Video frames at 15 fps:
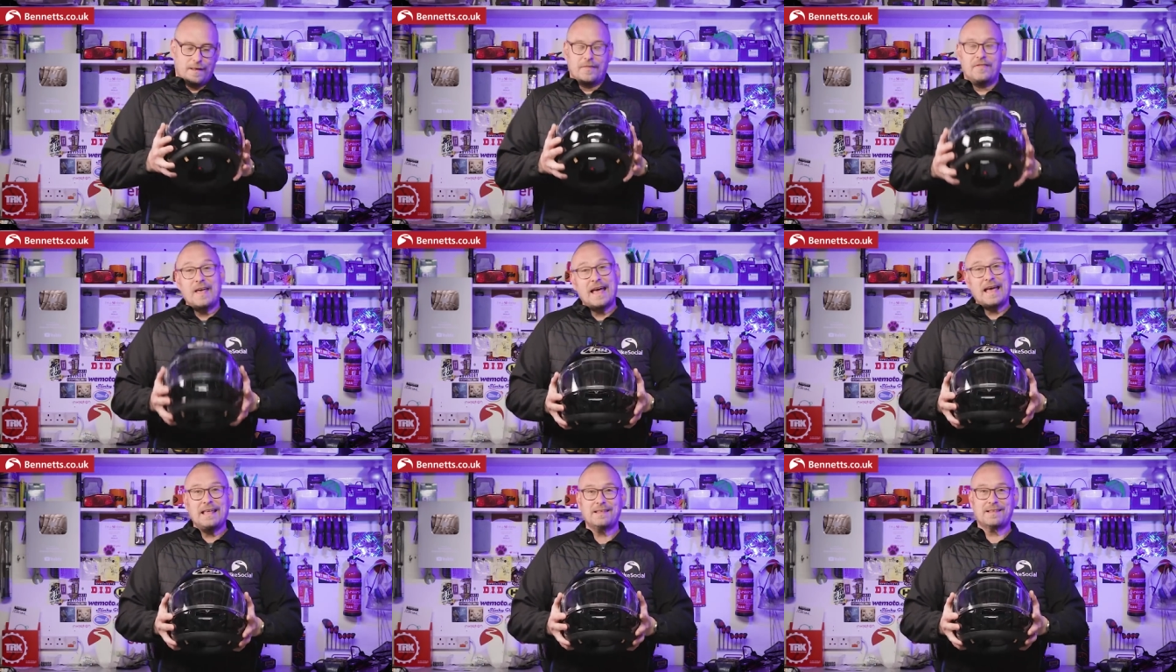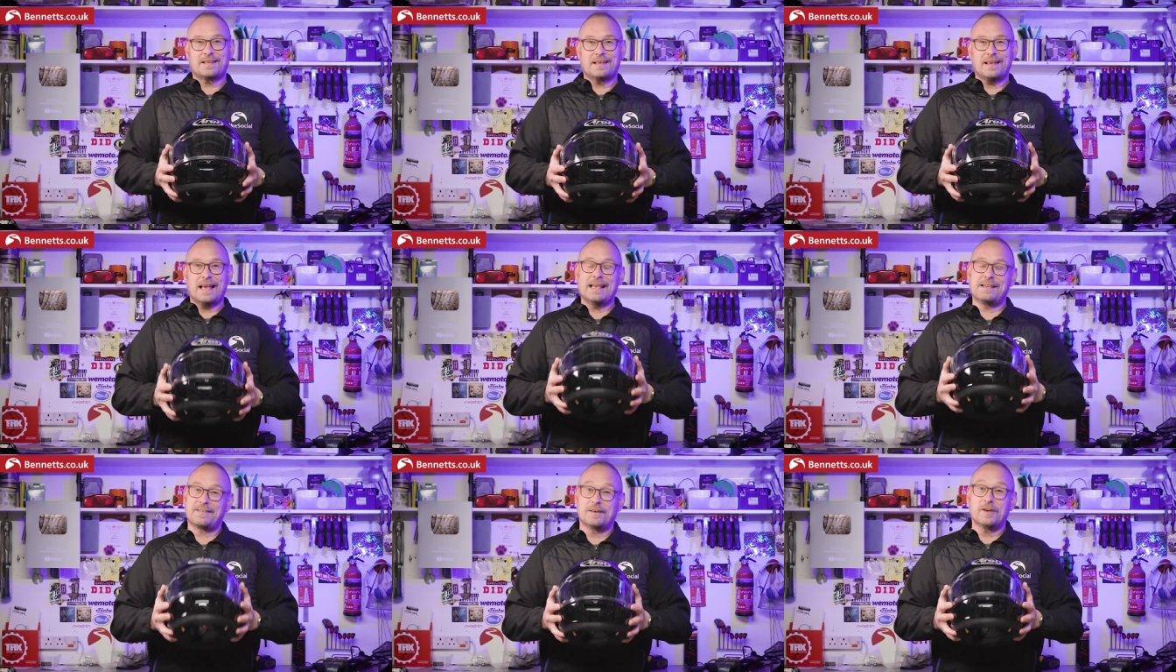This
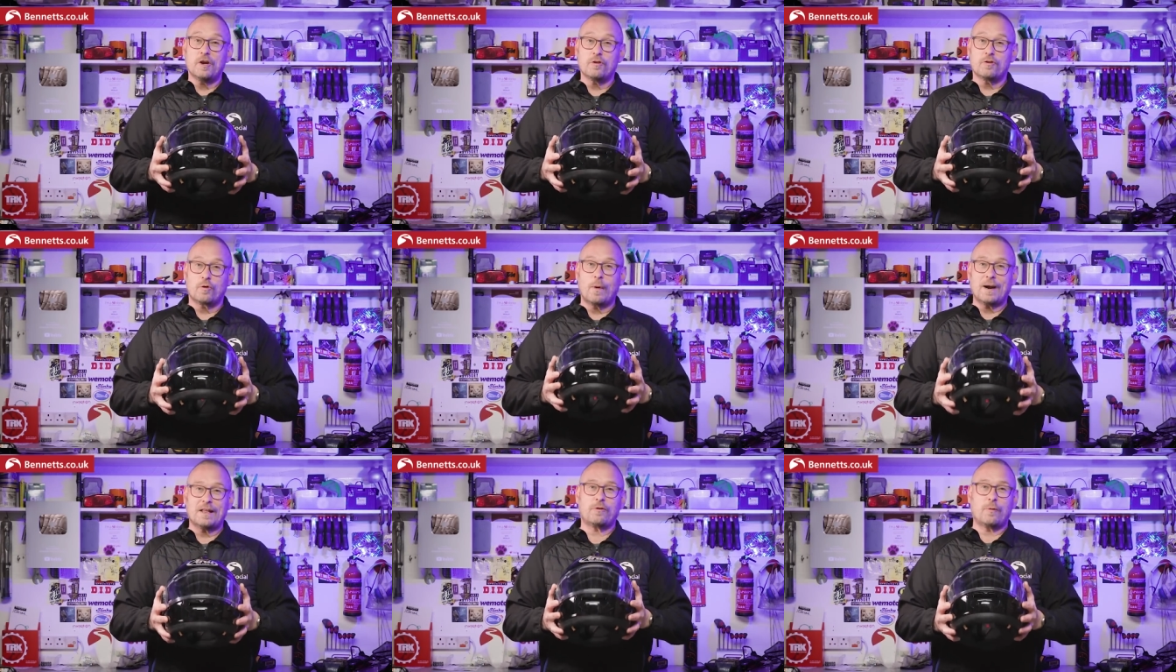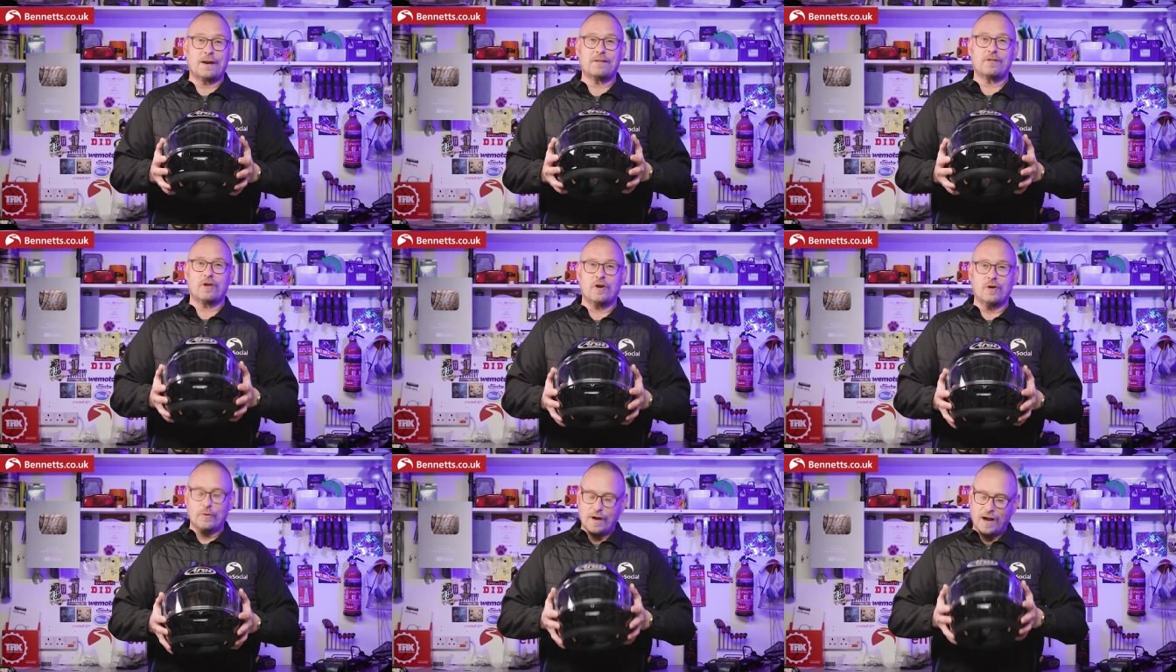is the new
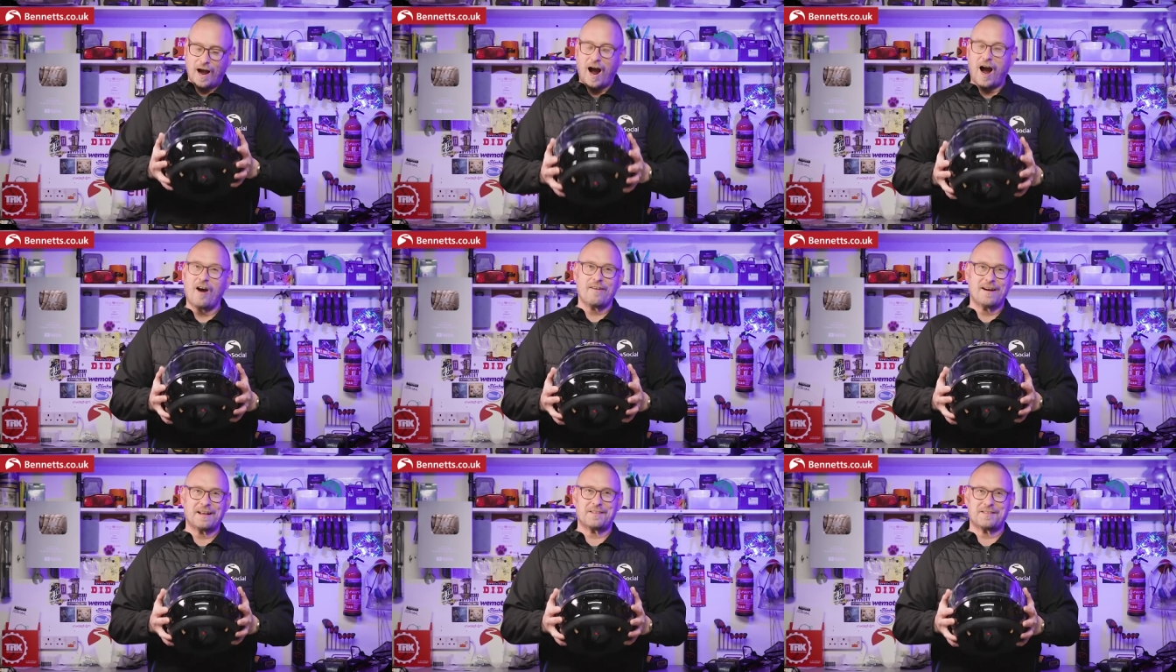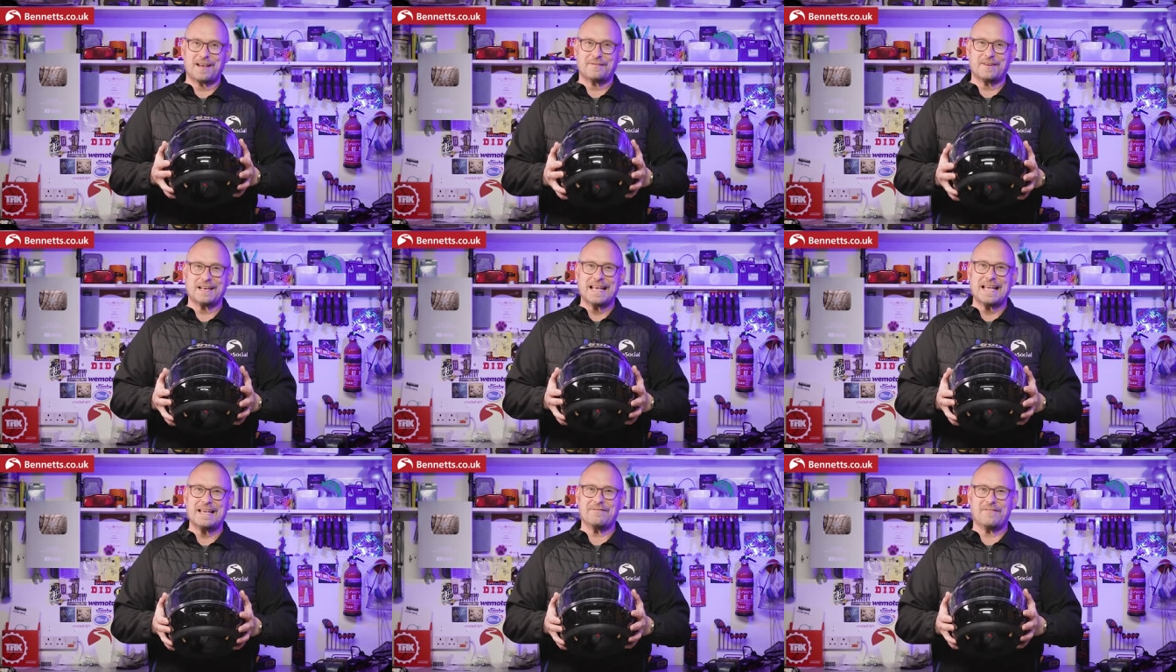2022
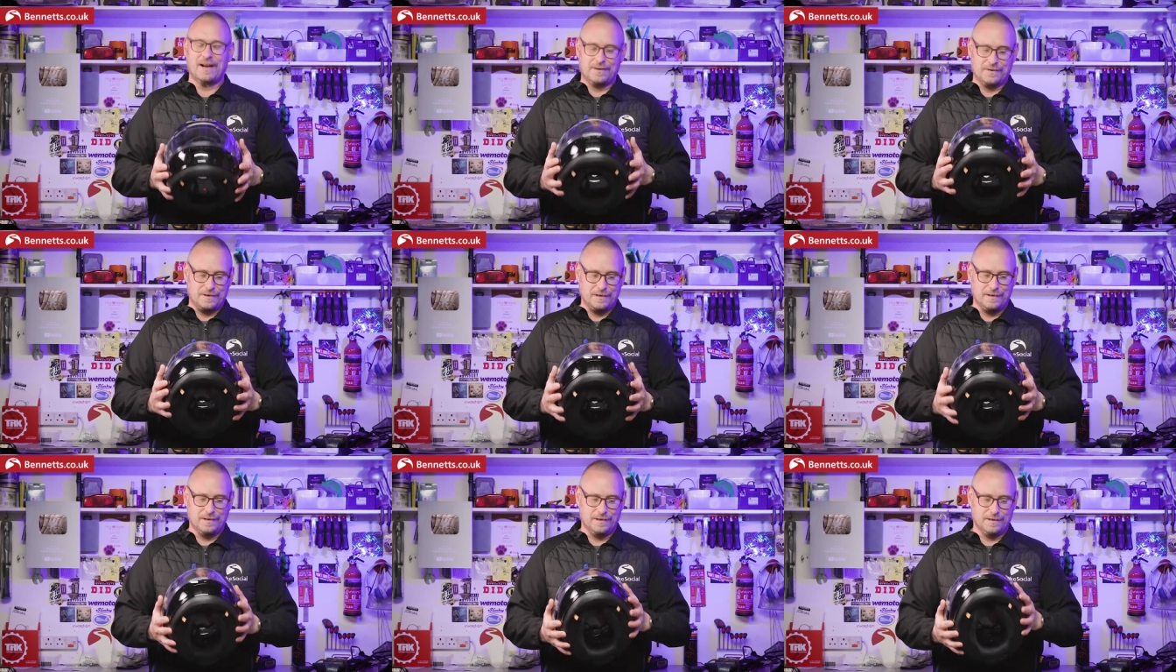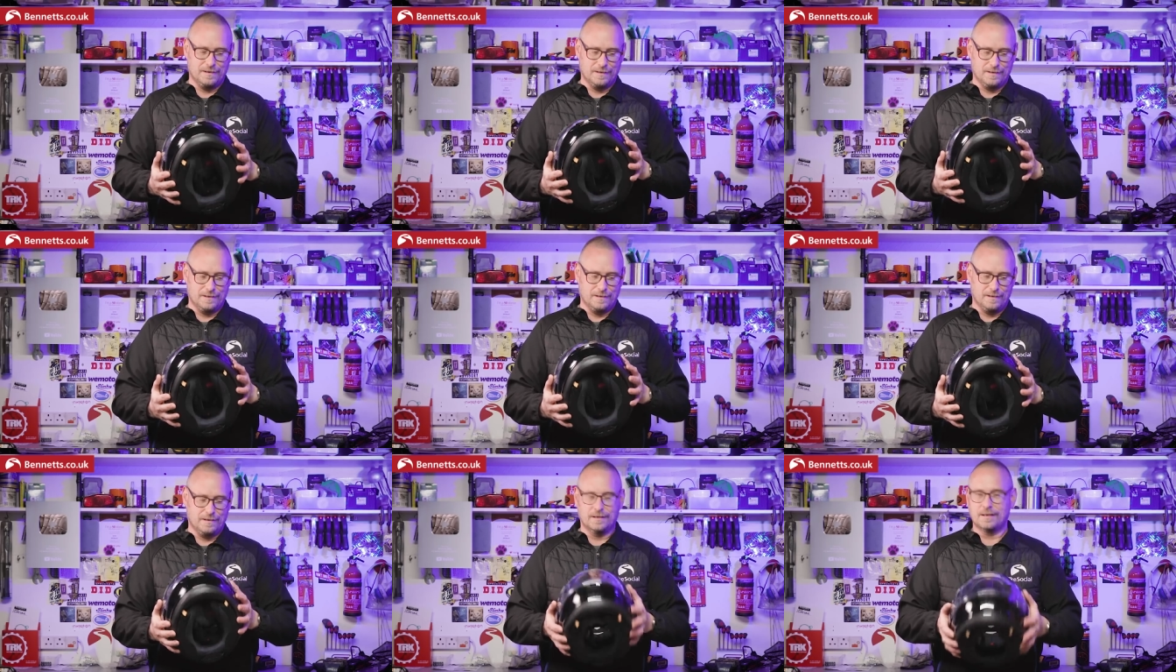RX-7
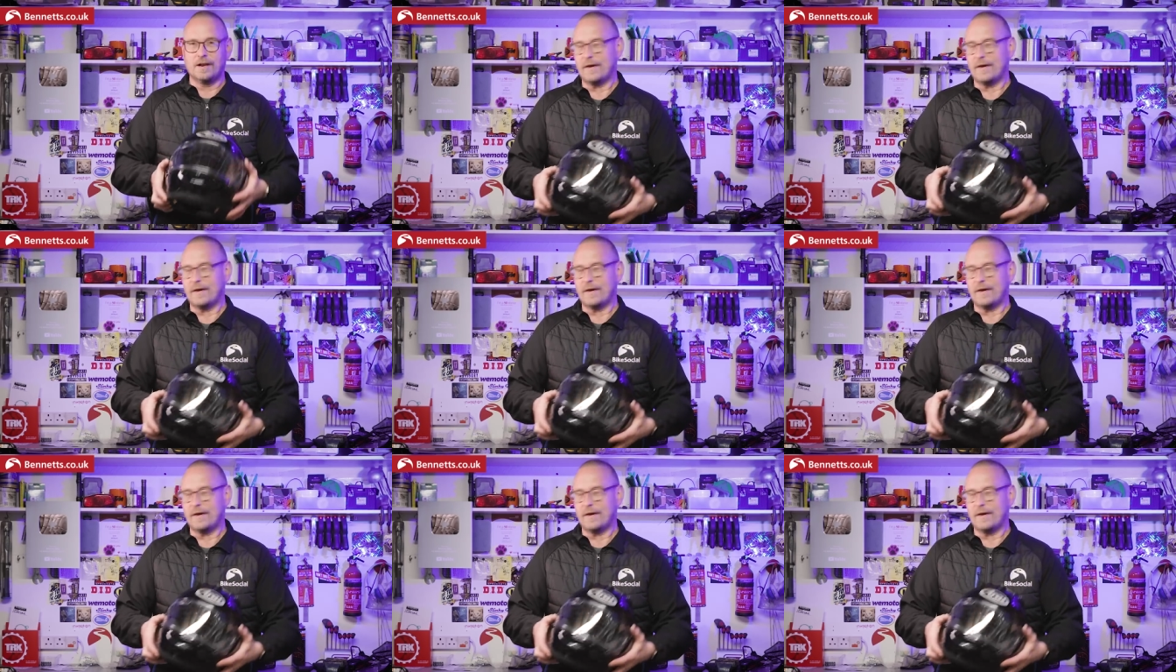Evo.